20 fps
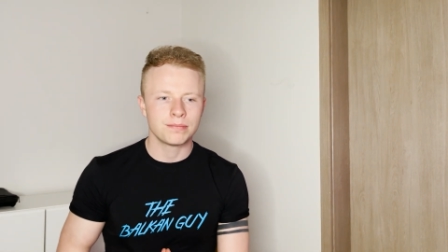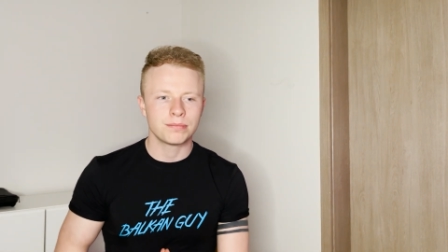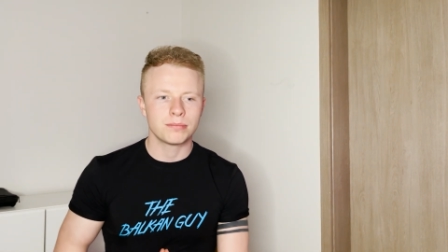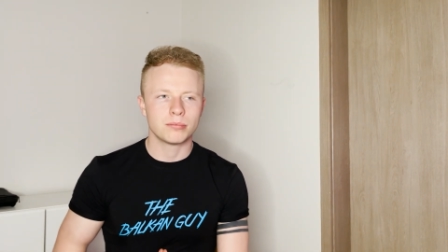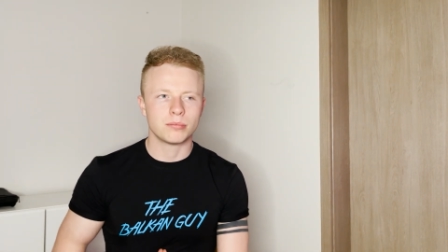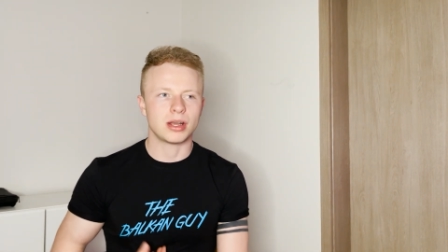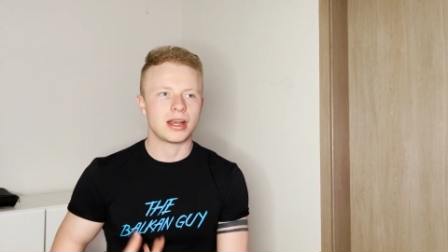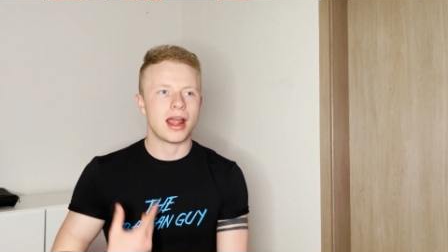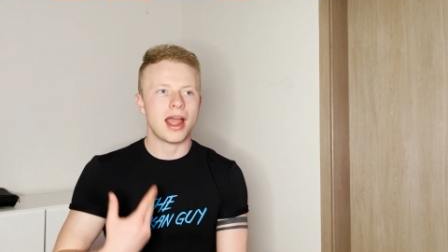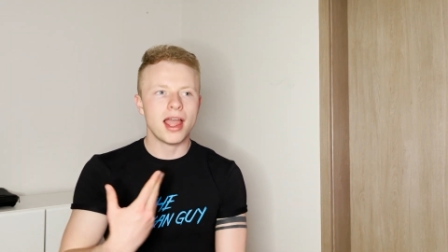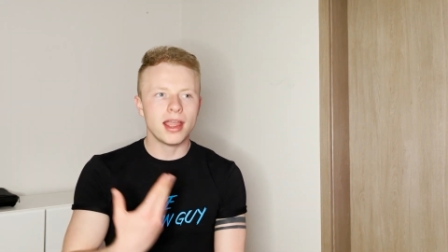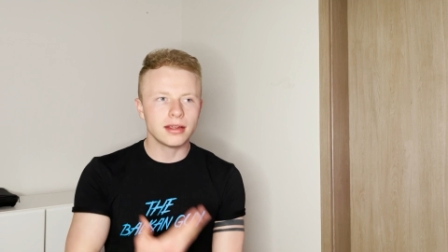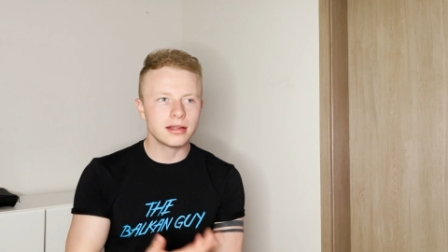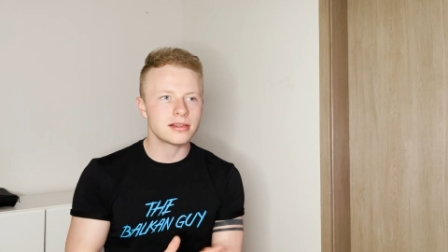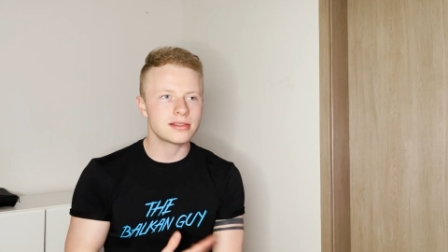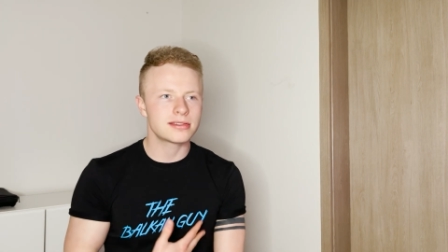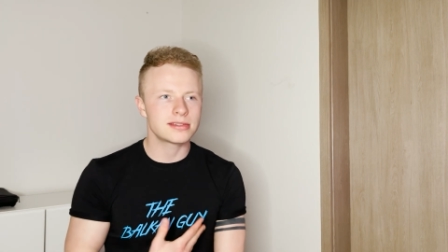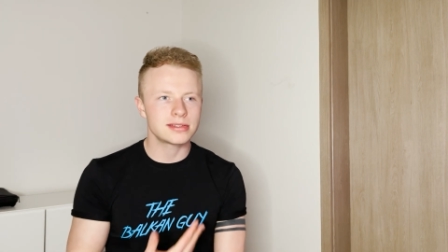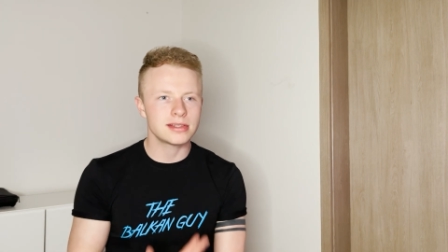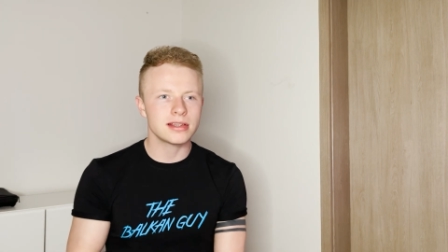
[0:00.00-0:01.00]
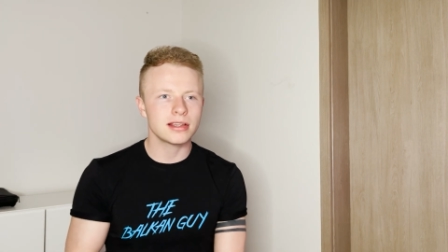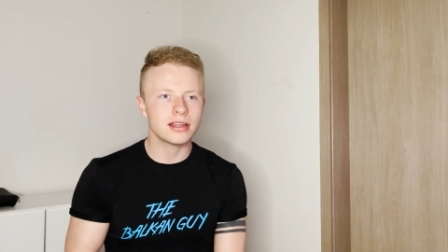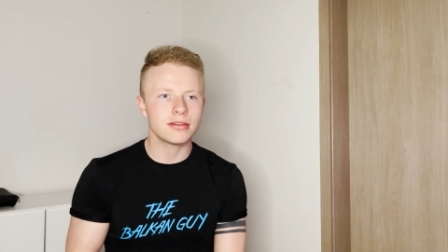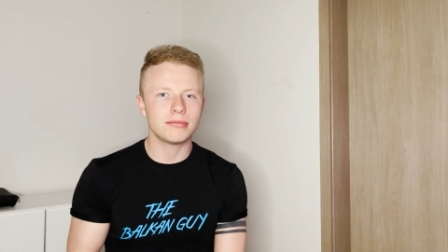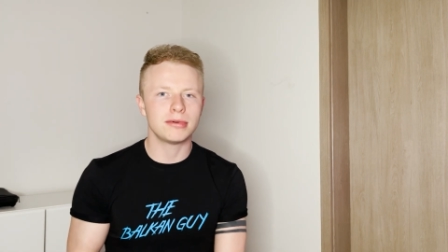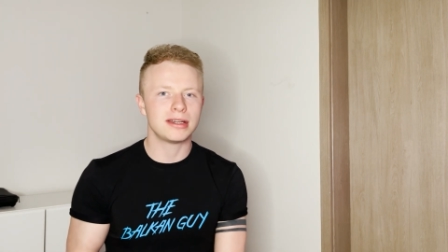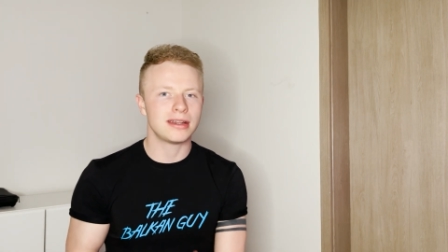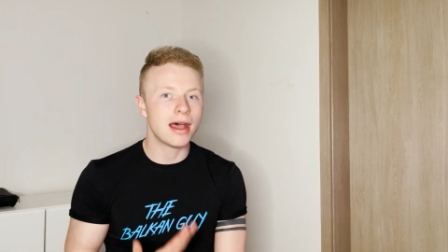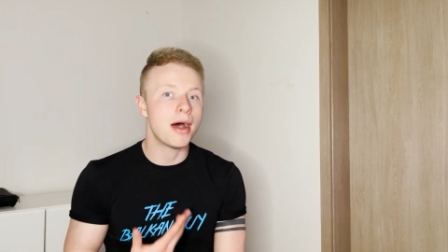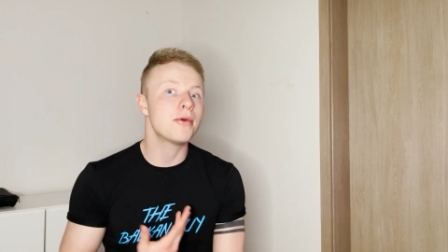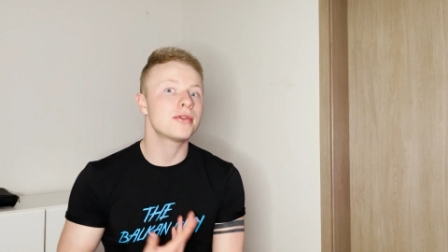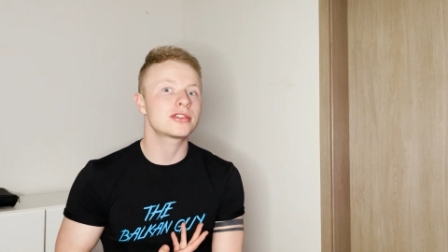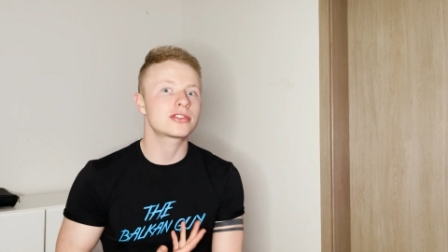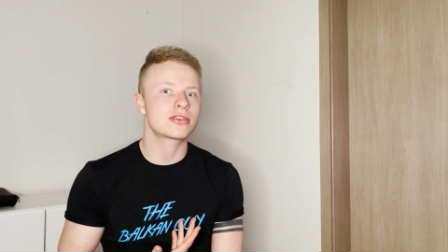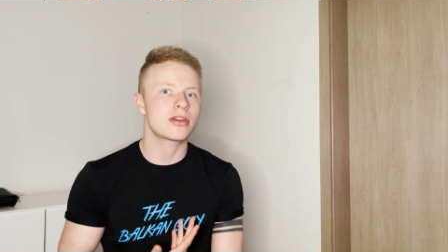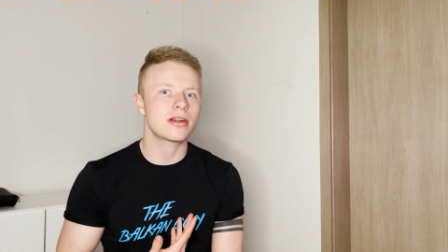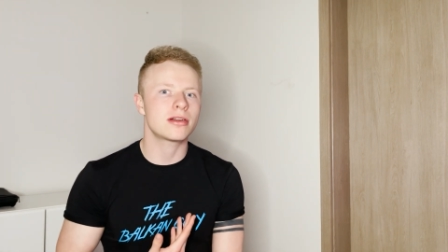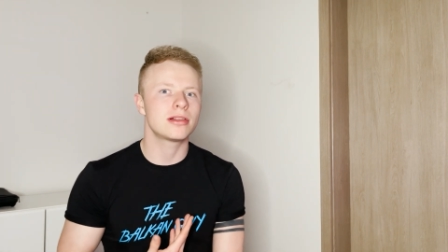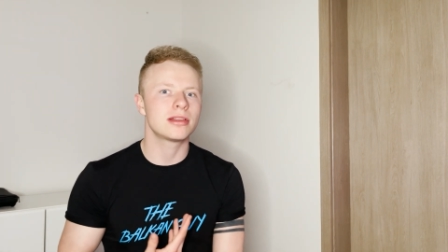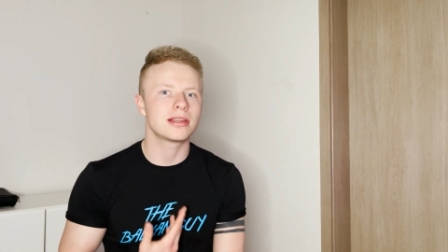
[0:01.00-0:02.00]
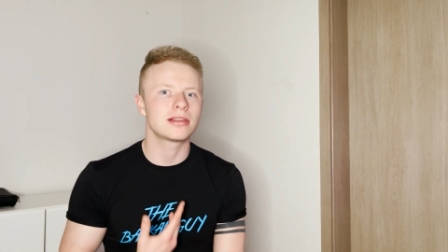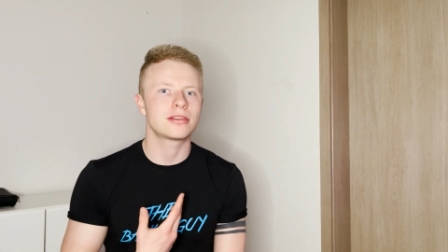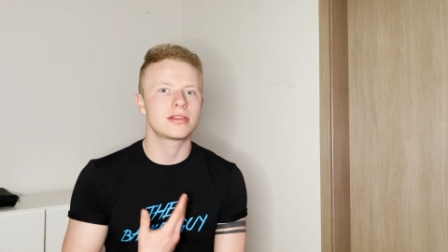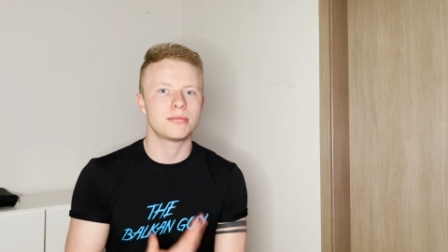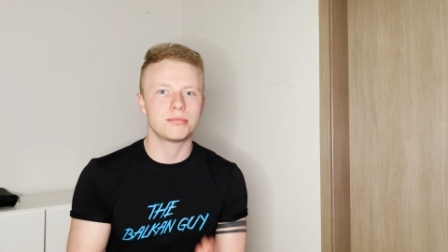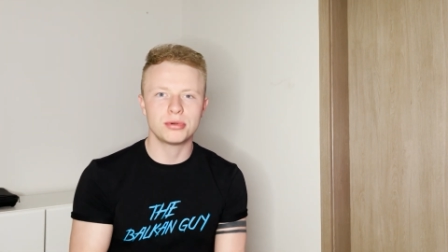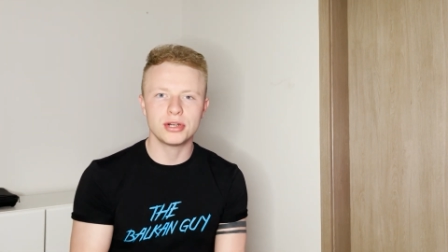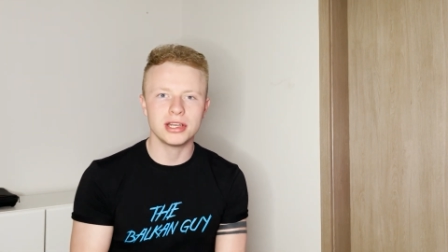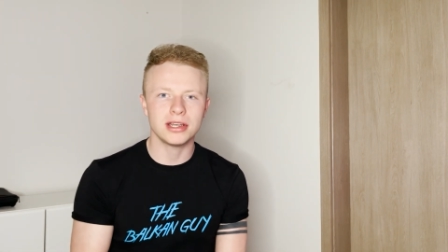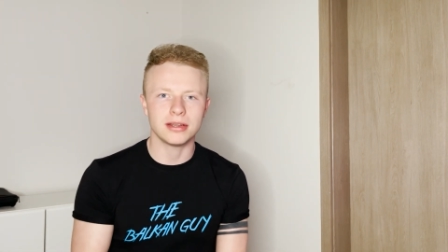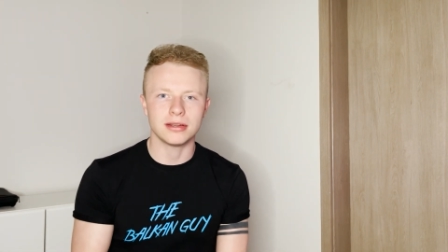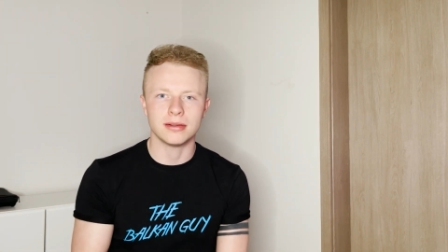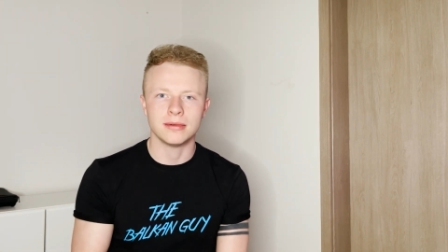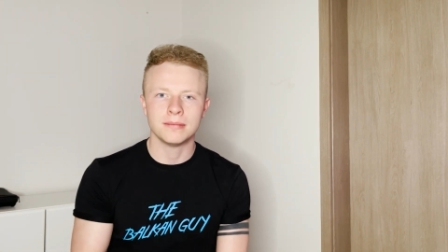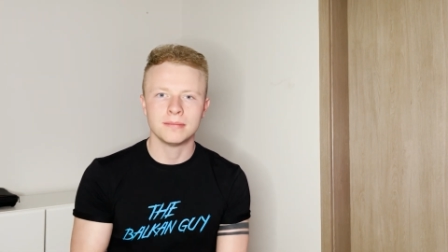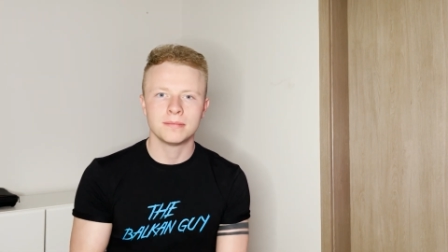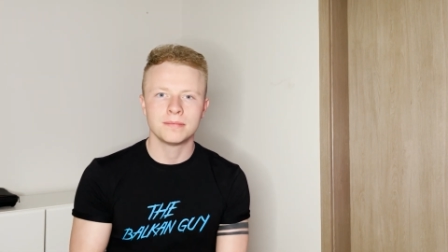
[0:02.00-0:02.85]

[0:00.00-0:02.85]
But I could sing it without struggling to breathe.